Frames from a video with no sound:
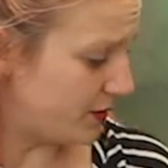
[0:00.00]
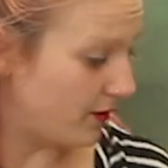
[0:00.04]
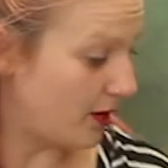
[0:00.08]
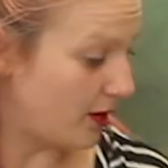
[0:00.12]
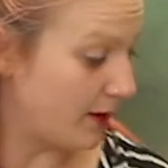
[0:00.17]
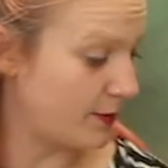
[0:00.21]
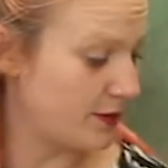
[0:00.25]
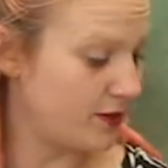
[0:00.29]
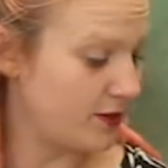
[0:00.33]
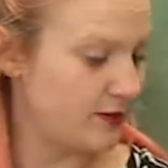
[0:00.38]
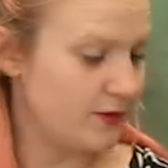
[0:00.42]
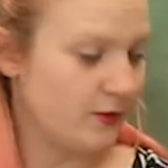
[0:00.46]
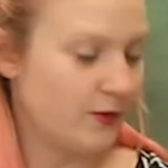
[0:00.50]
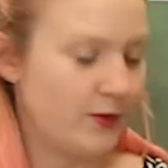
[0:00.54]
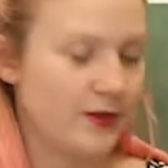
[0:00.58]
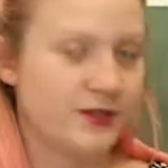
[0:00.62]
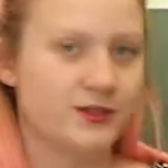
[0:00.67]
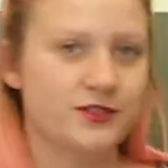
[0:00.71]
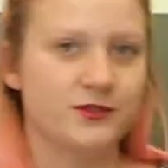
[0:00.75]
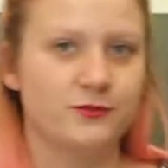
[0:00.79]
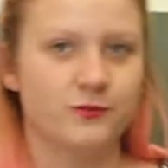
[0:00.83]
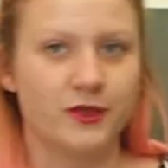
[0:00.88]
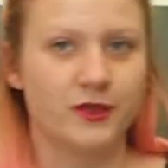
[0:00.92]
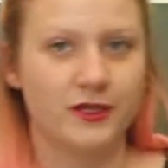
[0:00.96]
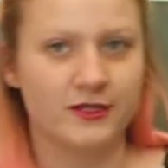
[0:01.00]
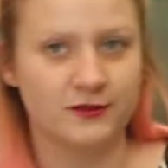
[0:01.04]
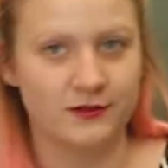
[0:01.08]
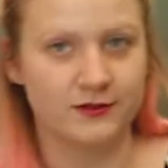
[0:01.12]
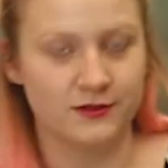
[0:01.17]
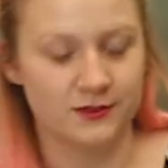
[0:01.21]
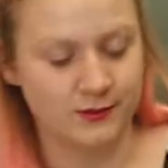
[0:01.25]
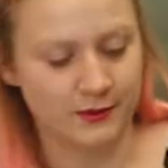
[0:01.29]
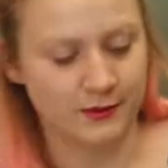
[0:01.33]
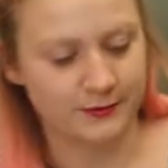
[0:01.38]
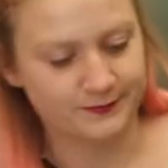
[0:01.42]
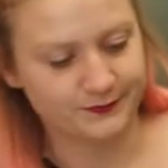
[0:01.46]
I'm going to do a question while I do this
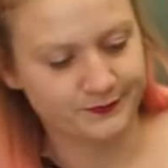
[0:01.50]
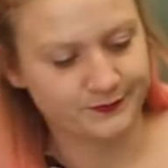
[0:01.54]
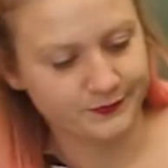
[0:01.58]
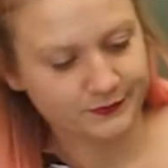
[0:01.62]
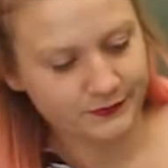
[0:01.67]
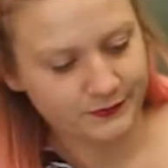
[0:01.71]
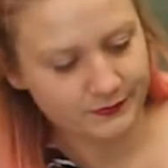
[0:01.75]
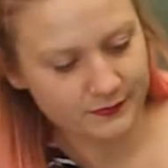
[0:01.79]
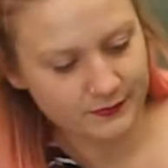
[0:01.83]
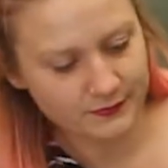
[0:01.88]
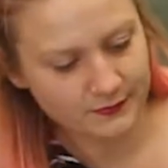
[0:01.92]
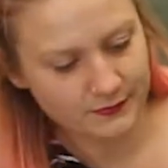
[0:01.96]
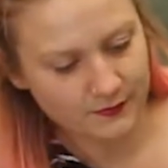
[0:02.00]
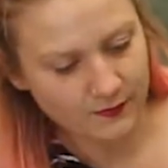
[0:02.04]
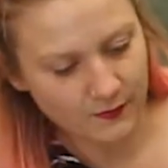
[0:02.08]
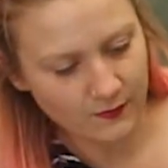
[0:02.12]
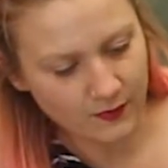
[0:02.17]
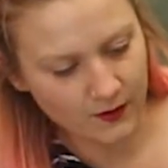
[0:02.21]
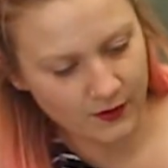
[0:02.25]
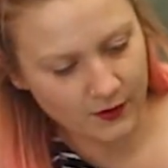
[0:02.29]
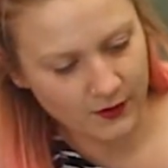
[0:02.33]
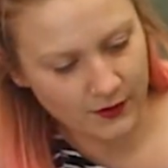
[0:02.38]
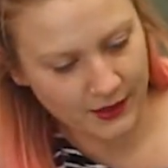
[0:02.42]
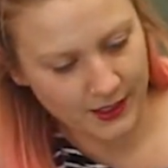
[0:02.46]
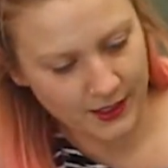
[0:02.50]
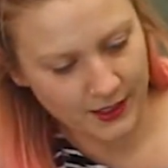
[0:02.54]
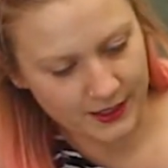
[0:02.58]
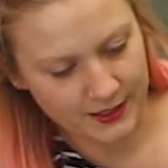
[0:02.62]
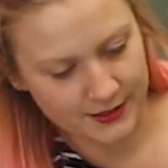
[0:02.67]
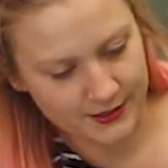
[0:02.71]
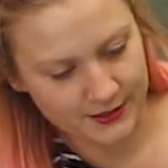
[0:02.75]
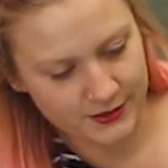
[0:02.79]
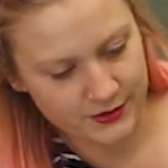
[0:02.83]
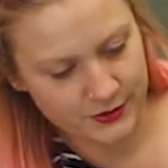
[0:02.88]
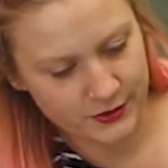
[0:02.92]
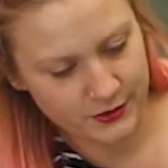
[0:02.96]
one. Okay,
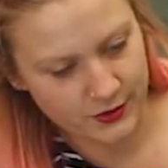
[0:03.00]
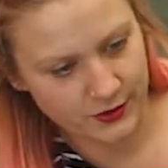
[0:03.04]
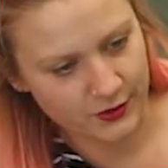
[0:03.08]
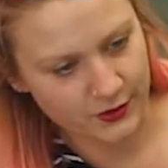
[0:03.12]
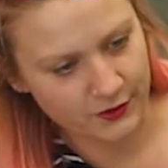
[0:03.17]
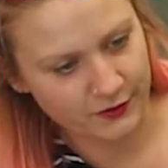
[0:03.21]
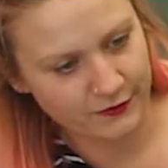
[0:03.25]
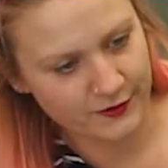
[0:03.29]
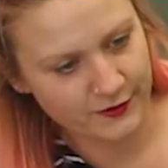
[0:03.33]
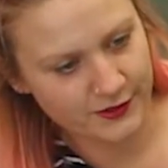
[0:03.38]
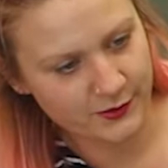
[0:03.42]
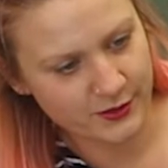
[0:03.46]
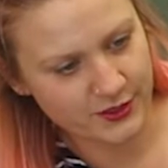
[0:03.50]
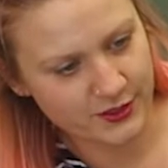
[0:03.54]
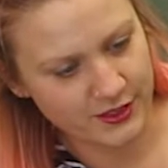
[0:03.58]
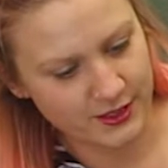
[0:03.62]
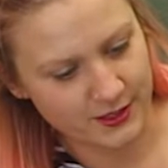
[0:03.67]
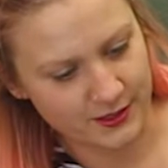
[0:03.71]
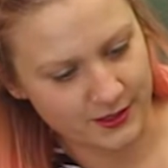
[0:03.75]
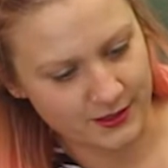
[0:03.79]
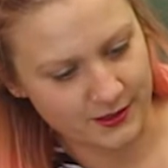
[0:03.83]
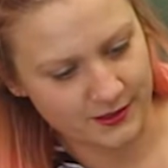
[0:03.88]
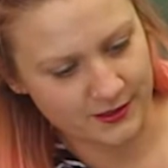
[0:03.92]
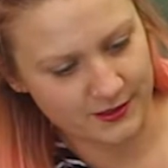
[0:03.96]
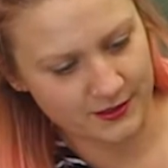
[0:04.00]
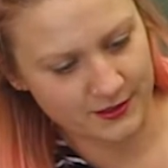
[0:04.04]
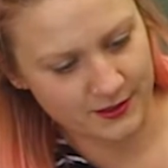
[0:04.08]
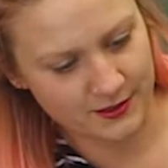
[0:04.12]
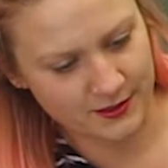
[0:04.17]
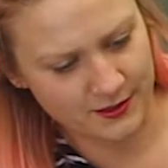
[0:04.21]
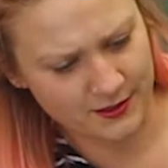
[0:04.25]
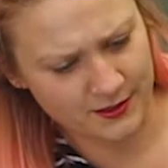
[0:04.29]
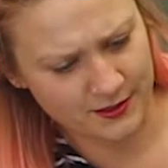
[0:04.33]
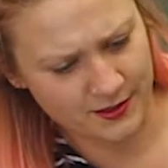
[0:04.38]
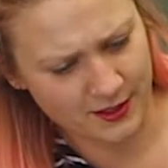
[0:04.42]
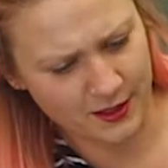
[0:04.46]
so the first question is,
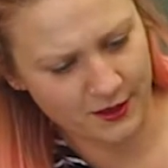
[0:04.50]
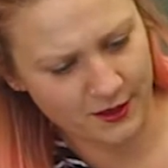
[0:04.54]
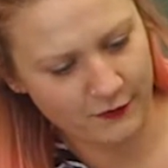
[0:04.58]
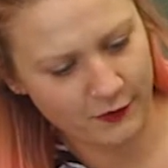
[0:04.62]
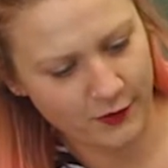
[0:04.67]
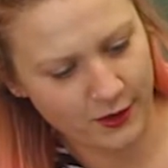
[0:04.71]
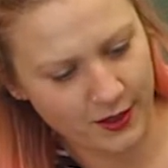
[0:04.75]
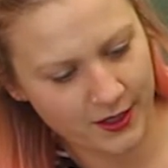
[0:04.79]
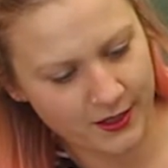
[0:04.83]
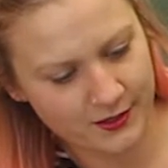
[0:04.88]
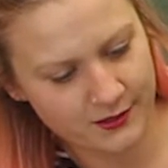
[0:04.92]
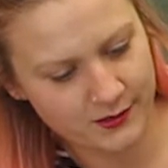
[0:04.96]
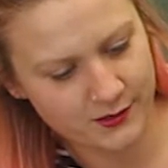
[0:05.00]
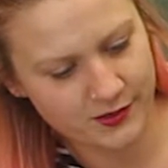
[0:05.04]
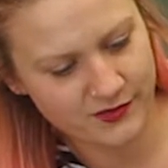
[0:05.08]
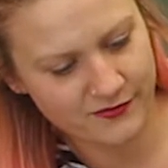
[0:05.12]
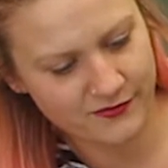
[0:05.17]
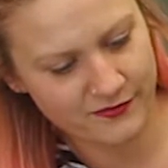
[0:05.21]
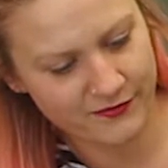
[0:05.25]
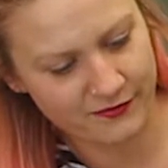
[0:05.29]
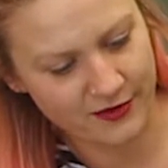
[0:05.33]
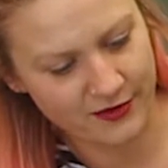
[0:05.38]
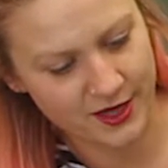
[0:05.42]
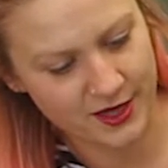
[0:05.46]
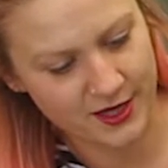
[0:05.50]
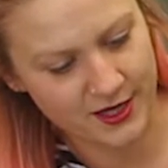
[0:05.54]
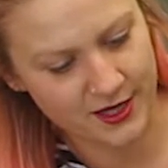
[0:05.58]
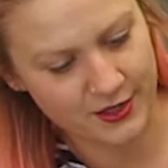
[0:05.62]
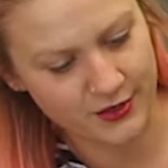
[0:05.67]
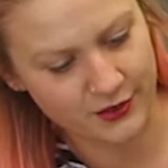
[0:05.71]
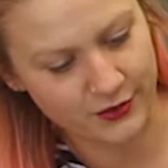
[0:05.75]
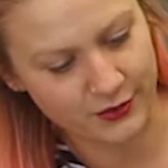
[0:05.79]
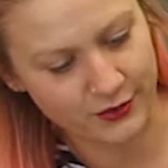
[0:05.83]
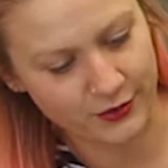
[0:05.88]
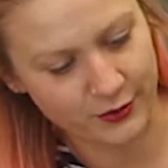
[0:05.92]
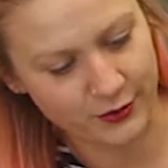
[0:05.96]
if your house was on fire and you
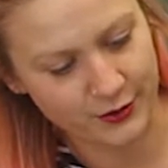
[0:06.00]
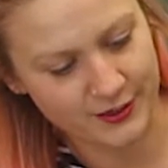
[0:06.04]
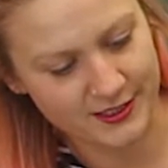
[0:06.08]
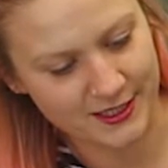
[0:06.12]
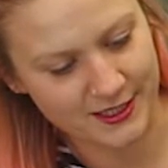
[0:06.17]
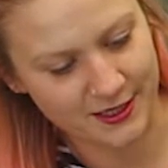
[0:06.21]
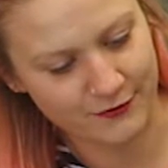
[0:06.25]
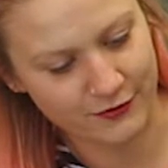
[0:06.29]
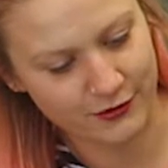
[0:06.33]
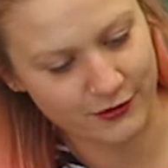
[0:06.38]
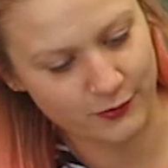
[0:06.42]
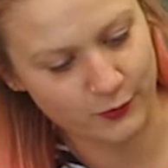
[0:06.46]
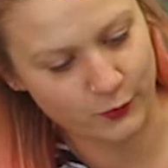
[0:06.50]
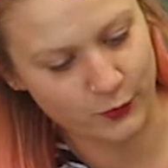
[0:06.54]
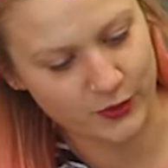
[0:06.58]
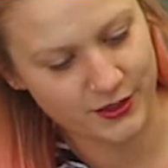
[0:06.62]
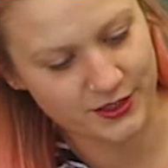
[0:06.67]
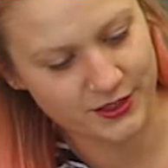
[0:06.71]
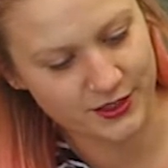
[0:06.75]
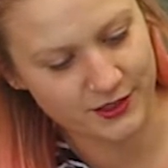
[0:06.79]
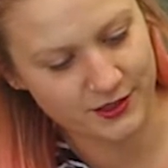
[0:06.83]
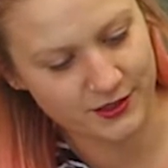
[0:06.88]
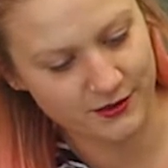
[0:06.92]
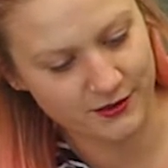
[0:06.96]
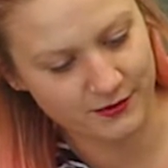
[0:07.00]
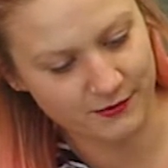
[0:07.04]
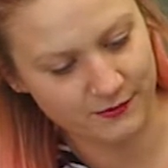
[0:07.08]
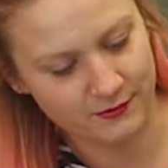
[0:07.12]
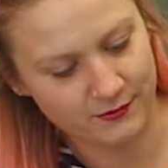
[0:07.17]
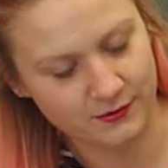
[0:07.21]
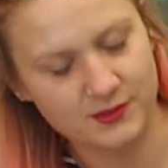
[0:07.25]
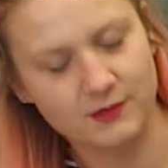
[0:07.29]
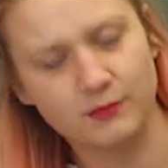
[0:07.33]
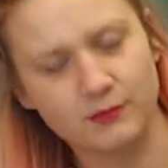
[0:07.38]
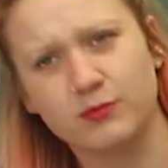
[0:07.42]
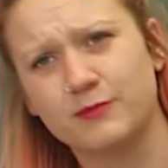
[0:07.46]
could only save, oh my
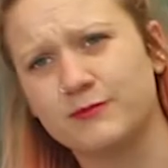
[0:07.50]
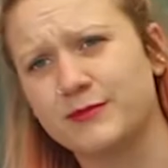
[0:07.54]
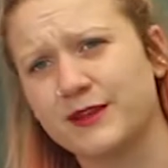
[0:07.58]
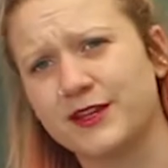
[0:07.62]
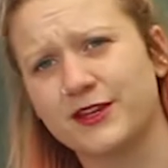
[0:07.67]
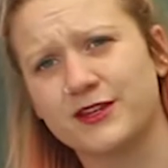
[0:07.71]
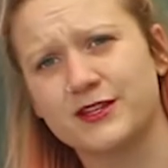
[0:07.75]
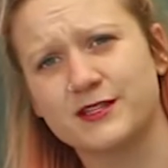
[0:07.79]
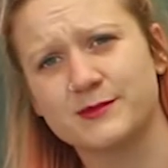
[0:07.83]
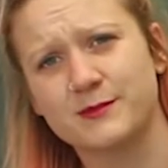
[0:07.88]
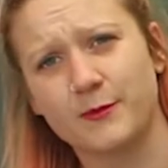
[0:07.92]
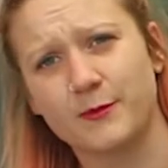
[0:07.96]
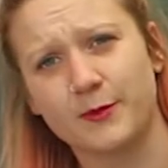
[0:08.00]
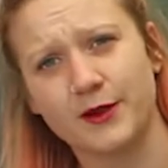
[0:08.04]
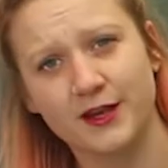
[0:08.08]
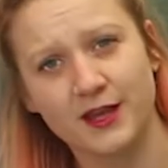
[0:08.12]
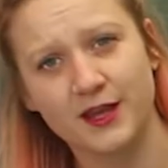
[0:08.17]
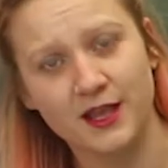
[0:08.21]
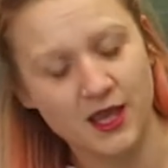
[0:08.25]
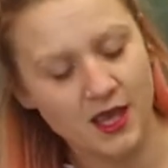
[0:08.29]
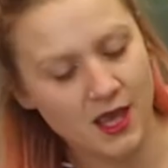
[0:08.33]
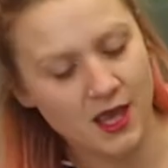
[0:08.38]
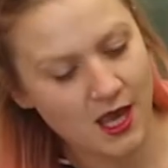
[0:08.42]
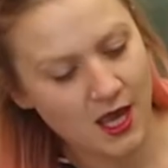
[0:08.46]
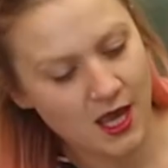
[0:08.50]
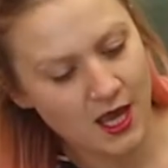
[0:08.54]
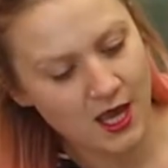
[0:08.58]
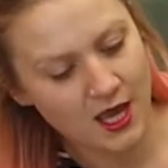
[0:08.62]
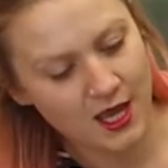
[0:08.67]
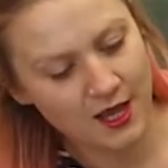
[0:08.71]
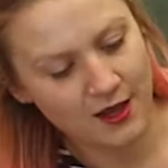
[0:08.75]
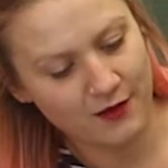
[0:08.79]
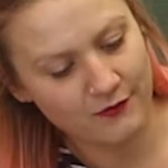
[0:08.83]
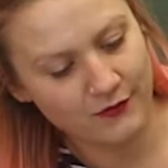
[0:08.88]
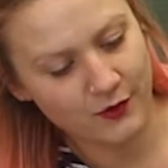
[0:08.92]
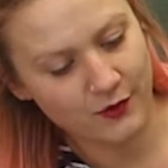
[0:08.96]
goodness, my brain.
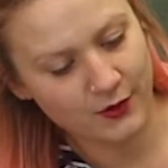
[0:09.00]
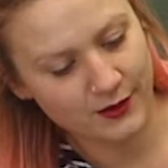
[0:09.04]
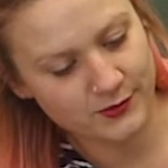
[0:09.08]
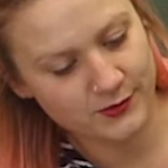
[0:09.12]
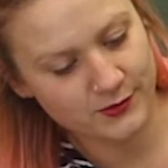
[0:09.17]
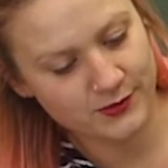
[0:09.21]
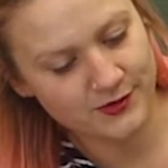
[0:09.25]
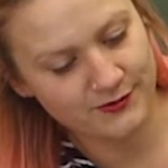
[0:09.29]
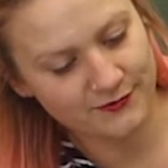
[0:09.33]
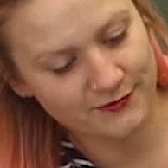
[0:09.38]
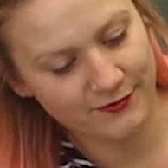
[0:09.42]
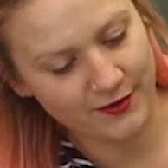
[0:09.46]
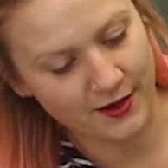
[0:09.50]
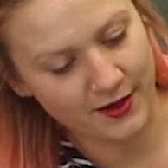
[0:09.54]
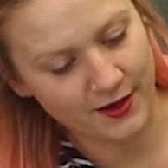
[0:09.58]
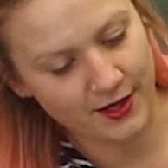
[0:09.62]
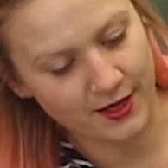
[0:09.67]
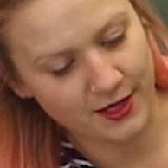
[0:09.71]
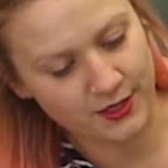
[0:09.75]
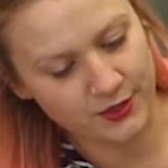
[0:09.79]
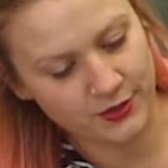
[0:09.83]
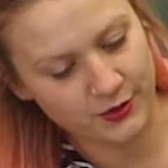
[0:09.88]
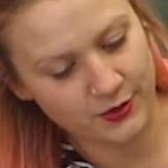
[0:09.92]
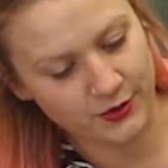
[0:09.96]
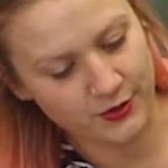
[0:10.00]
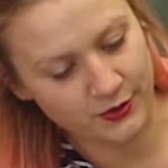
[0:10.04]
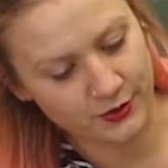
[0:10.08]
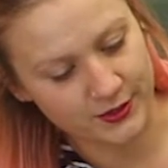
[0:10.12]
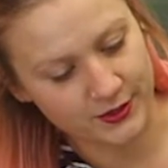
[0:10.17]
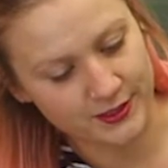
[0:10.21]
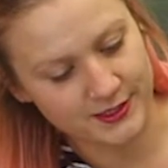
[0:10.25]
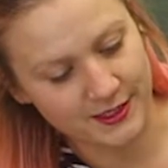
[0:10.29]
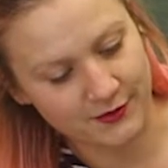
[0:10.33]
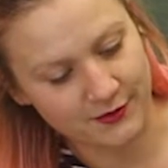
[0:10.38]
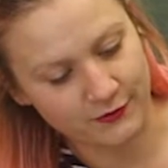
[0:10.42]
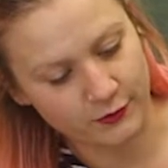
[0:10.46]
If your house was on fire and you could only
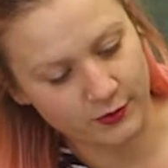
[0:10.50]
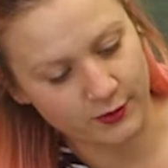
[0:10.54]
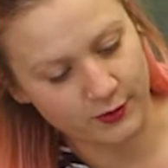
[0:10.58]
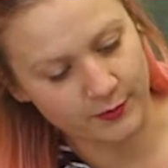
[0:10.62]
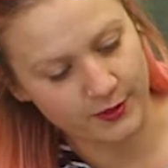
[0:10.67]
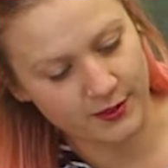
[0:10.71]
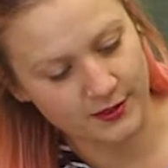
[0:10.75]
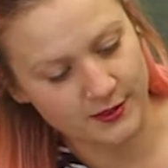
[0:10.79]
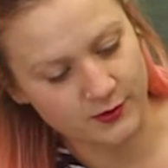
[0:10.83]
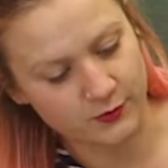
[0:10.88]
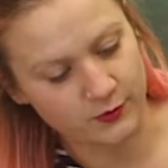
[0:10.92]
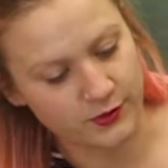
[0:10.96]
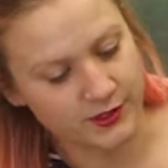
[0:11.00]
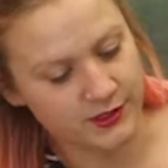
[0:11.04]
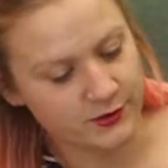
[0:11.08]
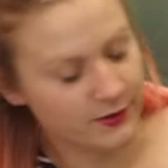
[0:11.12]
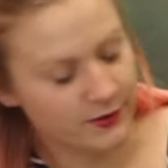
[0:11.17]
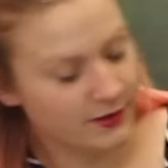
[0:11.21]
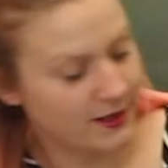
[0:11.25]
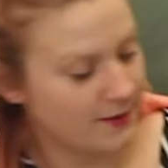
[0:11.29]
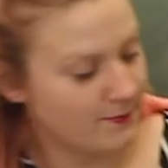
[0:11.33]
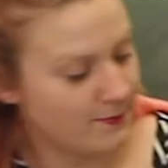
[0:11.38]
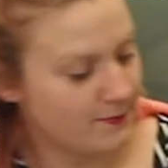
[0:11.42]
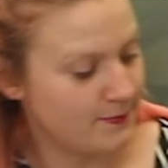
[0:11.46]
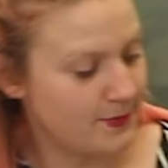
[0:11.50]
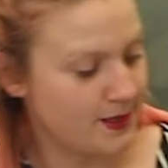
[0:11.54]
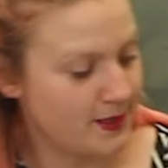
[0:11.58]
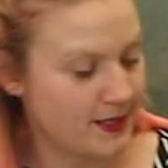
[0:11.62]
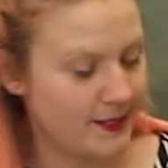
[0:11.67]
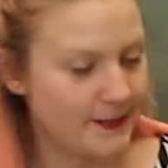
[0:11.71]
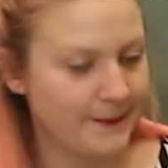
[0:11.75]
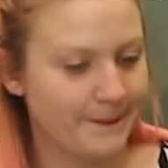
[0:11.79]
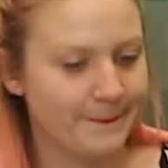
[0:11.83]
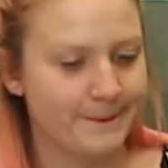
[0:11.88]
save 3 plants, which would they be?